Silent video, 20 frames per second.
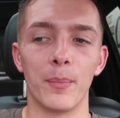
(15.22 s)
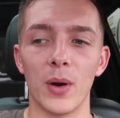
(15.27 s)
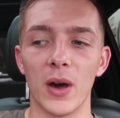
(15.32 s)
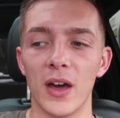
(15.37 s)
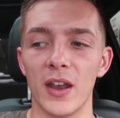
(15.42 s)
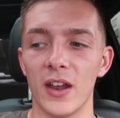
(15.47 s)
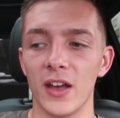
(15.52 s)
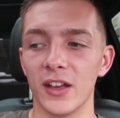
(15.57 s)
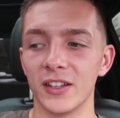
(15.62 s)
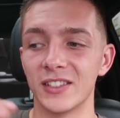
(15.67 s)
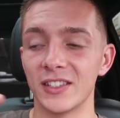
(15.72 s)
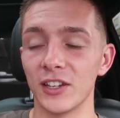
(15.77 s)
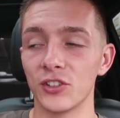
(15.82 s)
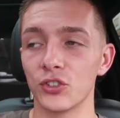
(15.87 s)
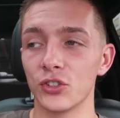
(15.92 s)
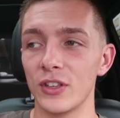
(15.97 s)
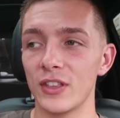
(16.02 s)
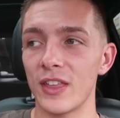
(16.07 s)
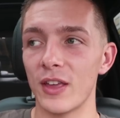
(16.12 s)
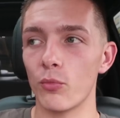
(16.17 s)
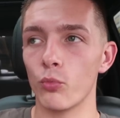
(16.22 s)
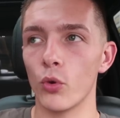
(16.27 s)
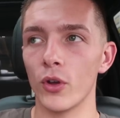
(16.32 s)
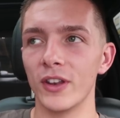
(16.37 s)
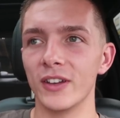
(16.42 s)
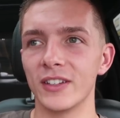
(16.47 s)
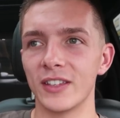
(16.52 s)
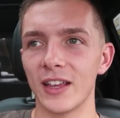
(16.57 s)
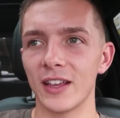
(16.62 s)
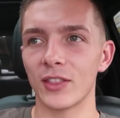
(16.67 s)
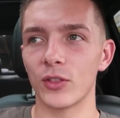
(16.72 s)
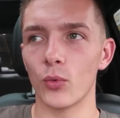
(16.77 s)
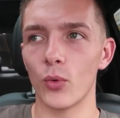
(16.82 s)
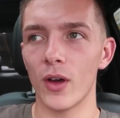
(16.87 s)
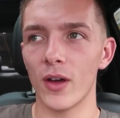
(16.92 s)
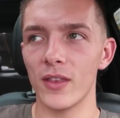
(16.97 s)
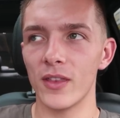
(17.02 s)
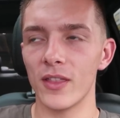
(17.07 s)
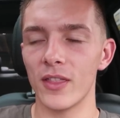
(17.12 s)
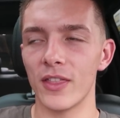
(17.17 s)
but essentially they wouldn't take the
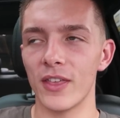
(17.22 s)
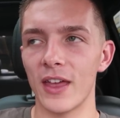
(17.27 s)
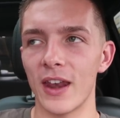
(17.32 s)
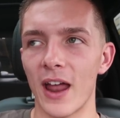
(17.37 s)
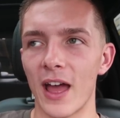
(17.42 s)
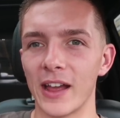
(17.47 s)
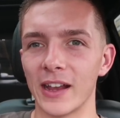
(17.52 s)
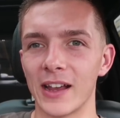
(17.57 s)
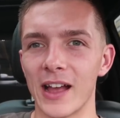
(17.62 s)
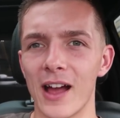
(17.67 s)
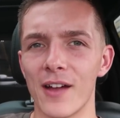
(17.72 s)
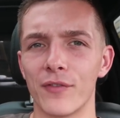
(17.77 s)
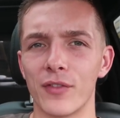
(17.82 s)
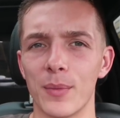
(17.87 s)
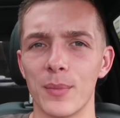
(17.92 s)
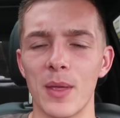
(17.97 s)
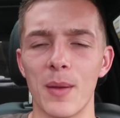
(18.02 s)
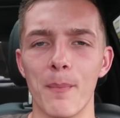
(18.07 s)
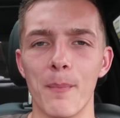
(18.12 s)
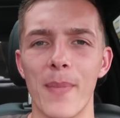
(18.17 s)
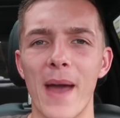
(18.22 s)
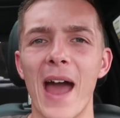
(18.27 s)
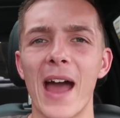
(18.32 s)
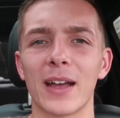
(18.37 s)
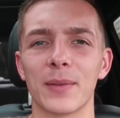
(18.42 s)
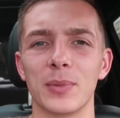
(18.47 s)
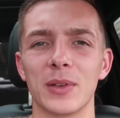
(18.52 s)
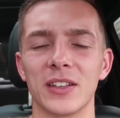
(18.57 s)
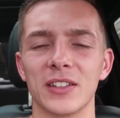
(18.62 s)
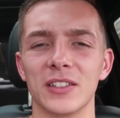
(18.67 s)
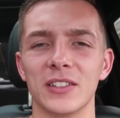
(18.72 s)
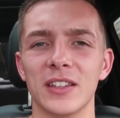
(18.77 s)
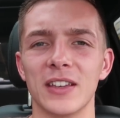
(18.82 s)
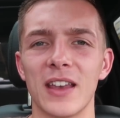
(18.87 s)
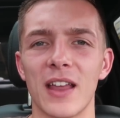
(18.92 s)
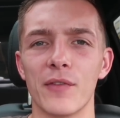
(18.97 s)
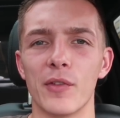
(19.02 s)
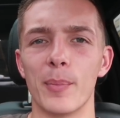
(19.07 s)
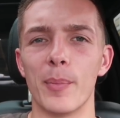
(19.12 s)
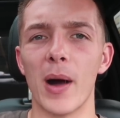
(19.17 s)
one that I got from them back because it
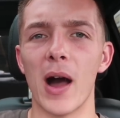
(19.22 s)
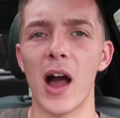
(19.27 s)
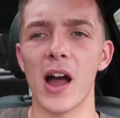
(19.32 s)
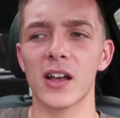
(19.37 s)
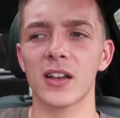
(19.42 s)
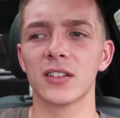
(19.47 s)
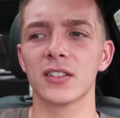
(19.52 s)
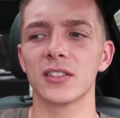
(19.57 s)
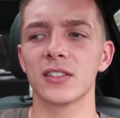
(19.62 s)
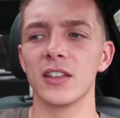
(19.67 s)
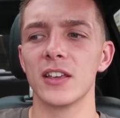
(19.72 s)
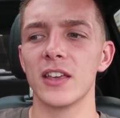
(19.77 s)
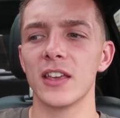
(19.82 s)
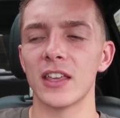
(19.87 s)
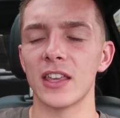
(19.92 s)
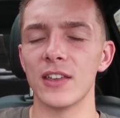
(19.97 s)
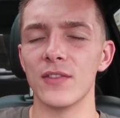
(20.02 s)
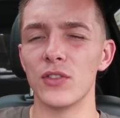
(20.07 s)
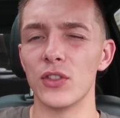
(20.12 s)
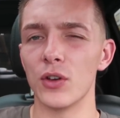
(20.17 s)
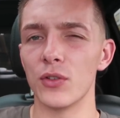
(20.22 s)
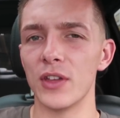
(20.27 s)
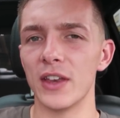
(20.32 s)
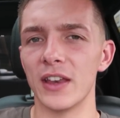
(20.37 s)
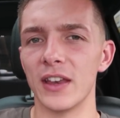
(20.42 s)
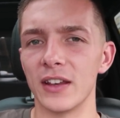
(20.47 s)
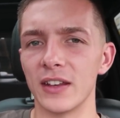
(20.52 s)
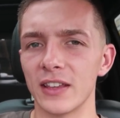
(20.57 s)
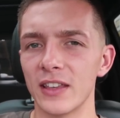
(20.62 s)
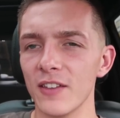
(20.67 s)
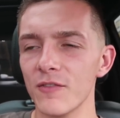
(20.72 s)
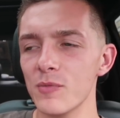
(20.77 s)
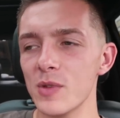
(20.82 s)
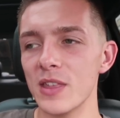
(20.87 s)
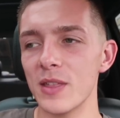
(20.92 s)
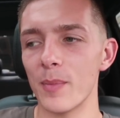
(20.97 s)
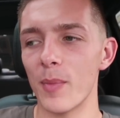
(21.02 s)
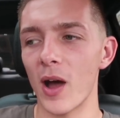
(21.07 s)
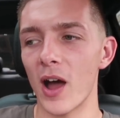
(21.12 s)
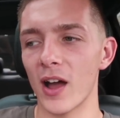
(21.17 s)
didn't have a box, even though they didn't give
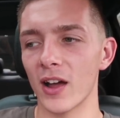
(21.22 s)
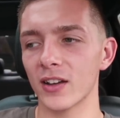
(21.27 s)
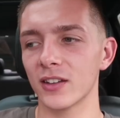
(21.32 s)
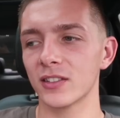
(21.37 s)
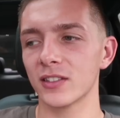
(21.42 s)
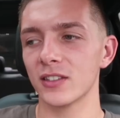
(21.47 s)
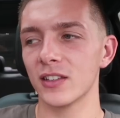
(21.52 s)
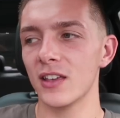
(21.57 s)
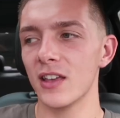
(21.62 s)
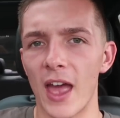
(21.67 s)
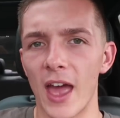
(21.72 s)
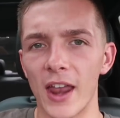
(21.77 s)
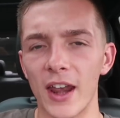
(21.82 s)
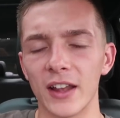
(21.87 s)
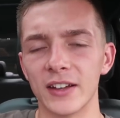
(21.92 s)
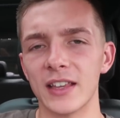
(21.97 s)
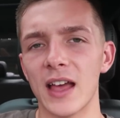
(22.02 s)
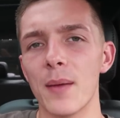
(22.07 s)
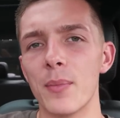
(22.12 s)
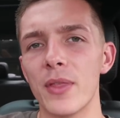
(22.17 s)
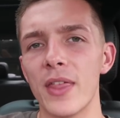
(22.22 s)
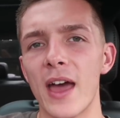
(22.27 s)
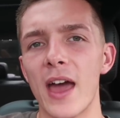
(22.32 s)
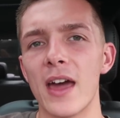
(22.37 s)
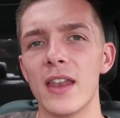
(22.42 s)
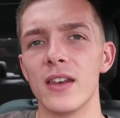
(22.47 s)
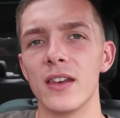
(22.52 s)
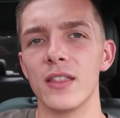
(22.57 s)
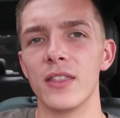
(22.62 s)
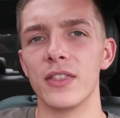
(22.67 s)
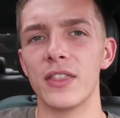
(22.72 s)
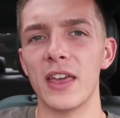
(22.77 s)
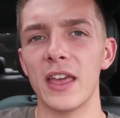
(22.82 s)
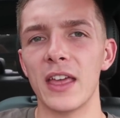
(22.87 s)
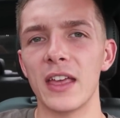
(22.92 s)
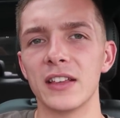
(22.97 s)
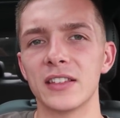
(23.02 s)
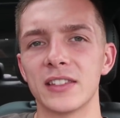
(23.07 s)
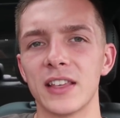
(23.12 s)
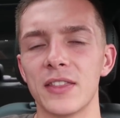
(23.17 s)
me the box. And on top of that,
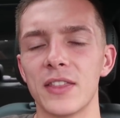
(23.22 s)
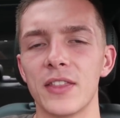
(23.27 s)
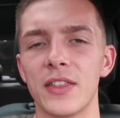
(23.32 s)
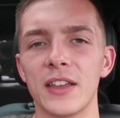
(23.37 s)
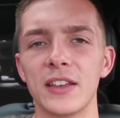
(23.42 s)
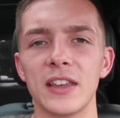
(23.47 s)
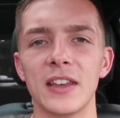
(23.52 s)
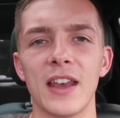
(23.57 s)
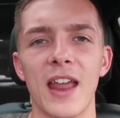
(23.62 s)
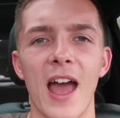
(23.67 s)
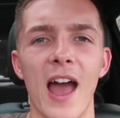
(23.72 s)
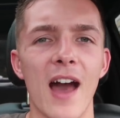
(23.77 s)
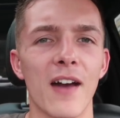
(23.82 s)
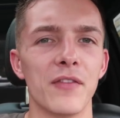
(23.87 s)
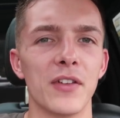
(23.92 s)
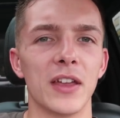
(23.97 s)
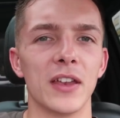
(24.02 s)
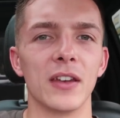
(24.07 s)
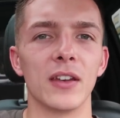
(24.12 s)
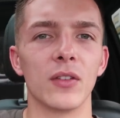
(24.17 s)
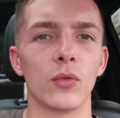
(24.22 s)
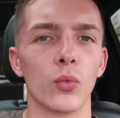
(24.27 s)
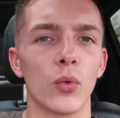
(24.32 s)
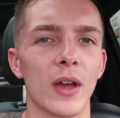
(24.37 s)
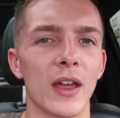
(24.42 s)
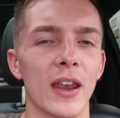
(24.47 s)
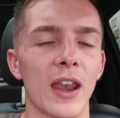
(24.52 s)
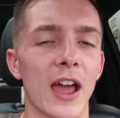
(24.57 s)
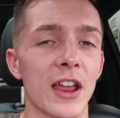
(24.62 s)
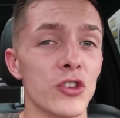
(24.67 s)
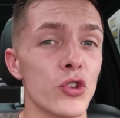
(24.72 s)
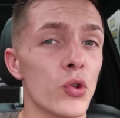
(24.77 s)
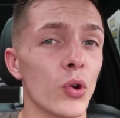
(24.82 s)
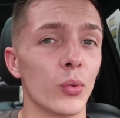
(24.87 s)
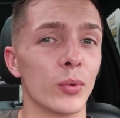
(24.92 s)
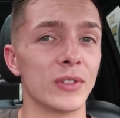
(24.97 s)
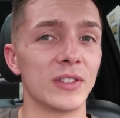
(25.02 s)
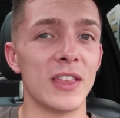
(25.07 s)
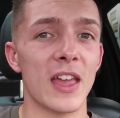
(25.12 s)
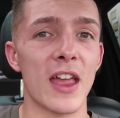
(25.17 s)
they said that they didn't have it when I knew
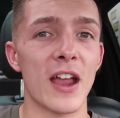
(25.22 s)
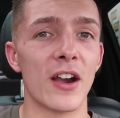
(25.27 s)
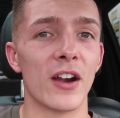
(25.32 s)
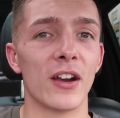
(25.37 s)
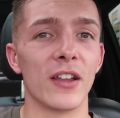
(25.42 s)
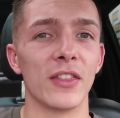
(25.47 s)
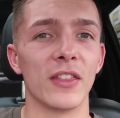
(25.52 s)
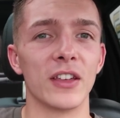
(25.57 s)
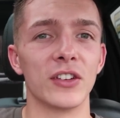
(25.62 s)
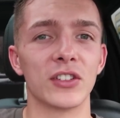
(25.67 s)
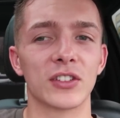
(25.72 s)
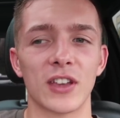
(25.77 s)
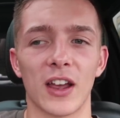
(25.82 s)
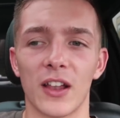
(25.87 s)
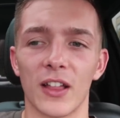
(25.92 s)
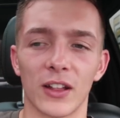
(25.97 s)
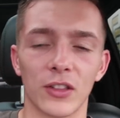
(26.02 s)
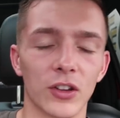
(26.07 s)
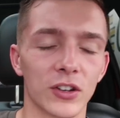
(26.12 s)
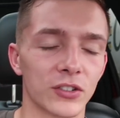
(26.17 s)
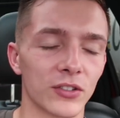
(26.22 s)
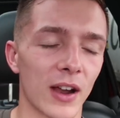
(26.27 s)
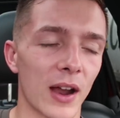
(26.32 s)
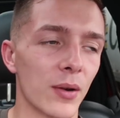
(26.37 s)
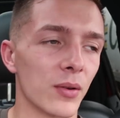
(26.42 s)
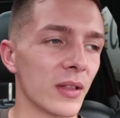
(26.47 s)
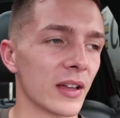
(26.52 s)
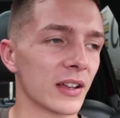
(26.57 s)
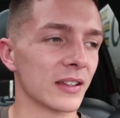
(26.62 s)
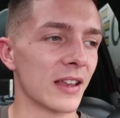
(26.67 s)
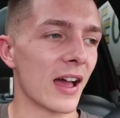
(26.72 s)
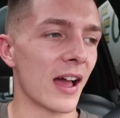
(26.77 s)
it was there, and they just kind of like looked around and were like,